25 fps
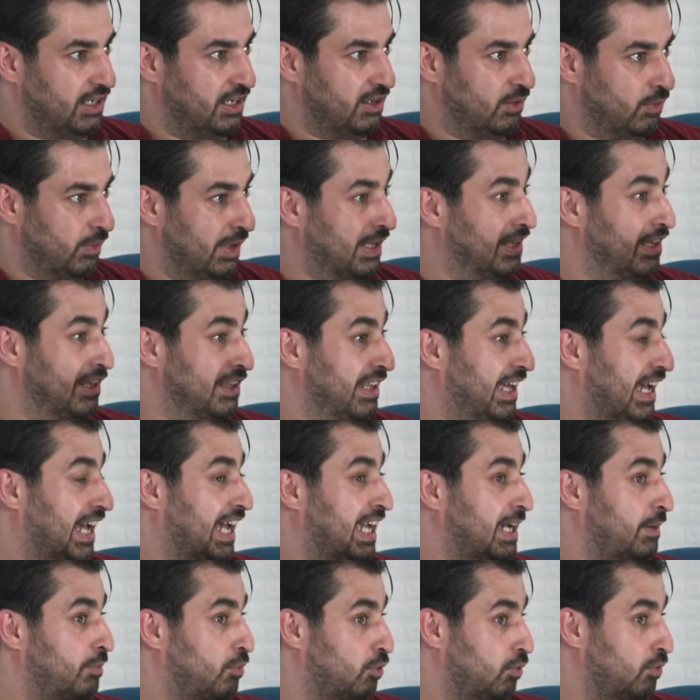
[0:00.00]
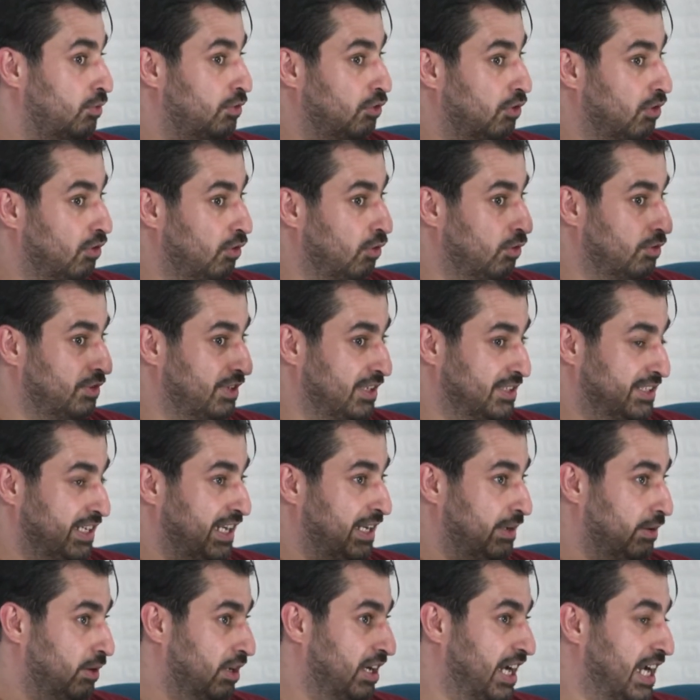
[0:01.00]
whether they're able or
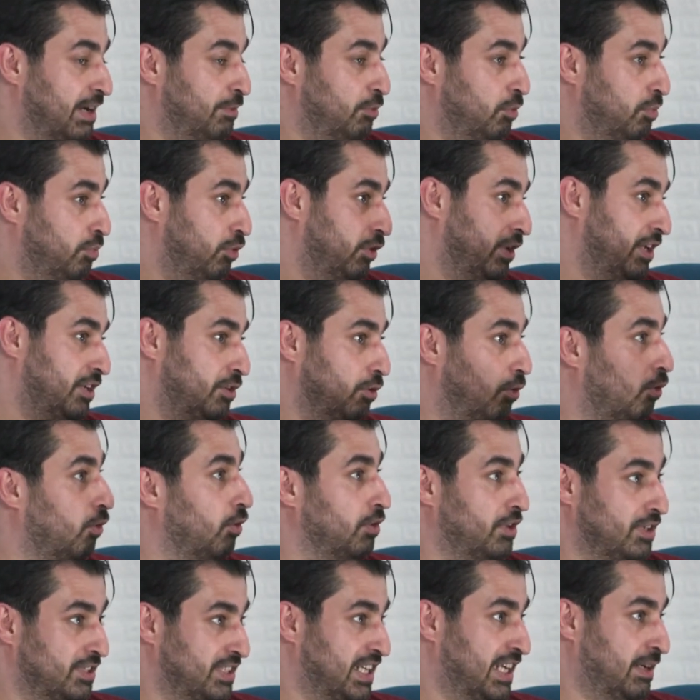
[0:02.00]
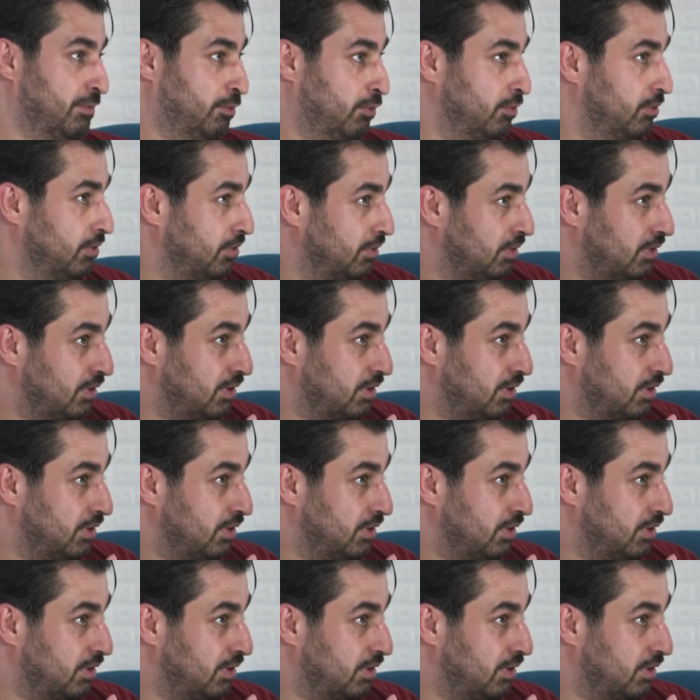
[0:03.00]
uh, able-bodied or disabled,